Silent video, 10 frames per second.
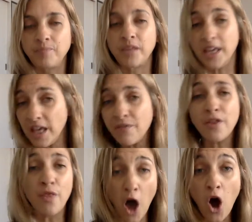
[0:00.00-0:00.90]

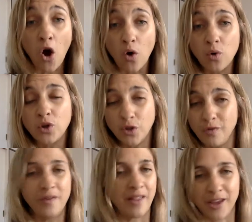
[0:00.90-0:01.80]
Even though you
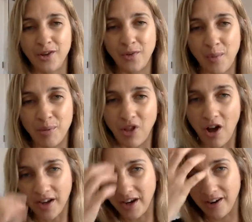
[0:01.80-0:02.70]
feel like you don't
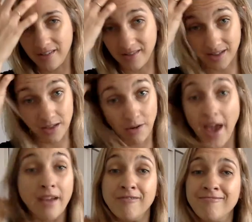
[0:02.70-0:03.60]
belong here, that's
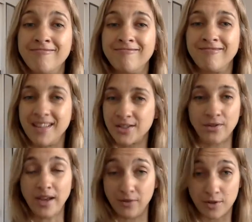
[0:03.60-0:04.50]
okay. That's all
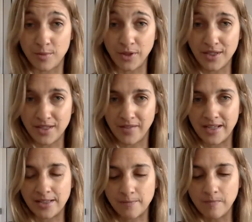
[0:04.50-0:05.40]
right. There's millions of
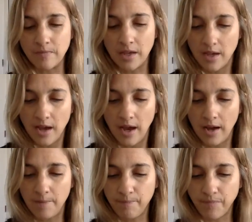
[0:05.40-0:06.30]
us.
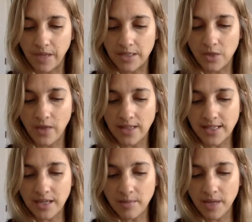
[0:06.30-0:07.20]
And so that's
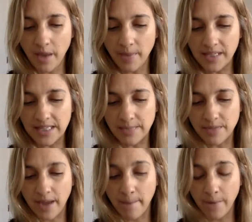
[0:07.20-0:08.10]
going to be coming in
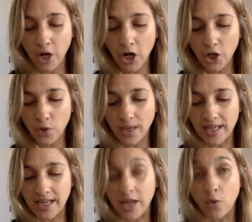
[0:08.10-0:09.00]
September. You
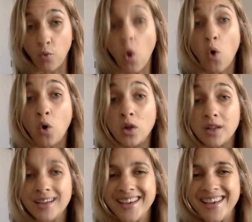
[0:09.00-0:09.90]
can enroll
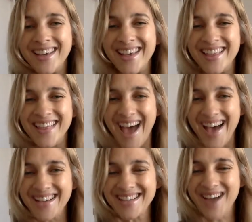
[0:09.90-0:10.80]
in
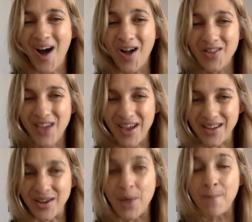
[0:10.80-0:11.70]
that
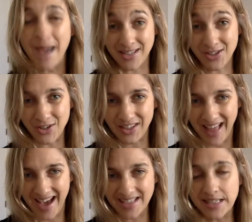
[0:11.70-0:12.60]
online
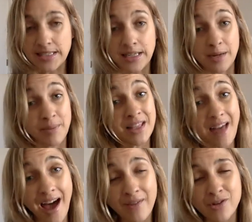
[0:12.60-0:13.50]
masterclass. It's going to be
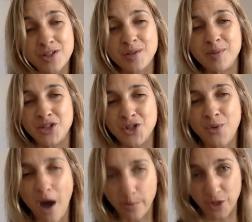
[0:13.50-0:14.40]
live. There's going to be 2
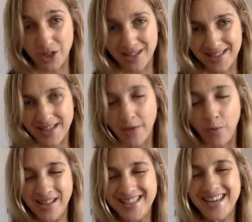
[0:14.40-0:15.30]
options, a
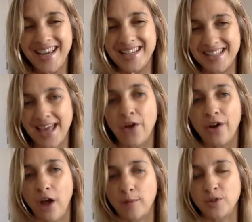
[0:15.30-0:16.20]
Wednesday and a
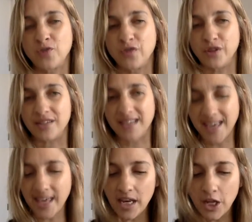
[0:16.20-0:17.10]
Saturday option for you to
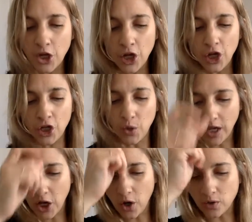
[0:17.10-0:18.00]
take it. You
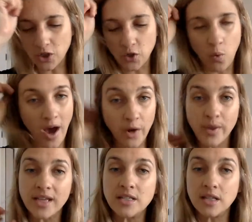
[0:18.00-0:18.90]
can go to
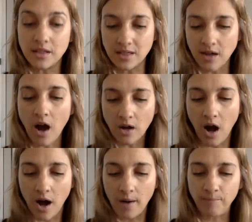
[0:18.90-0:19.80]

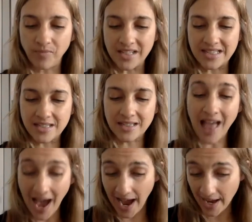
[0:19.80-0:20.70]

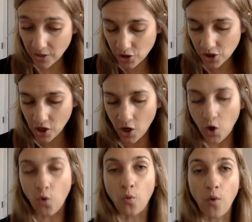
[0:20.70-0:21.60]

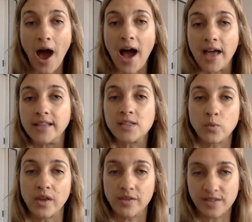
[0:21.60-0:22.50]
wideawakenedhealing.com/rise
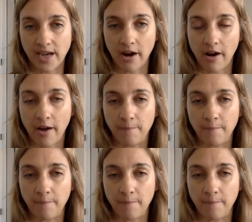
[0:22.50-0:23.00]
with Tara.